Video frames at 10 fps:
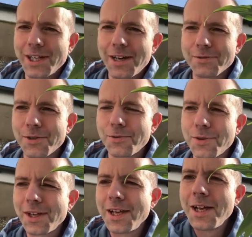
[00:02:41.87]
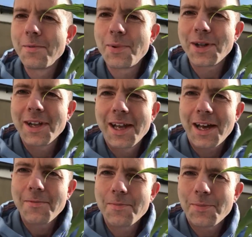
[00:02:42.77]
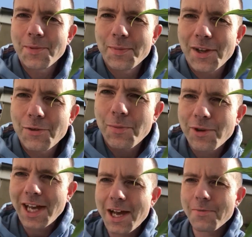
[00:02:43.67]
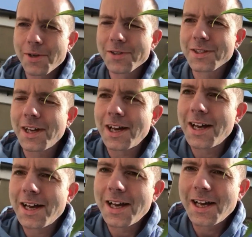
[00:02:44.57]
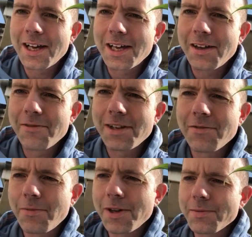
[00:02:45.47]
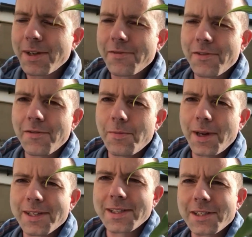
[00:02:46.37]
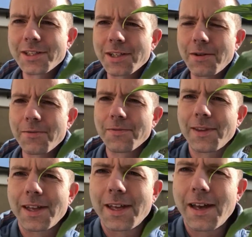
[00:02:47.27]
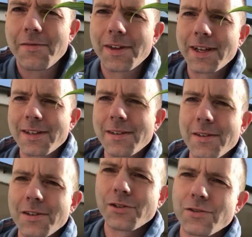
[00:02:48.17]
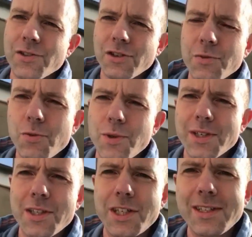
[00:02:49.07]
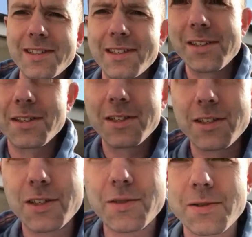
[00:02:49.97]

household. But I thought I'd bring it out because it really reminded me of a passage that you have in John's Gospel, which Jesus is just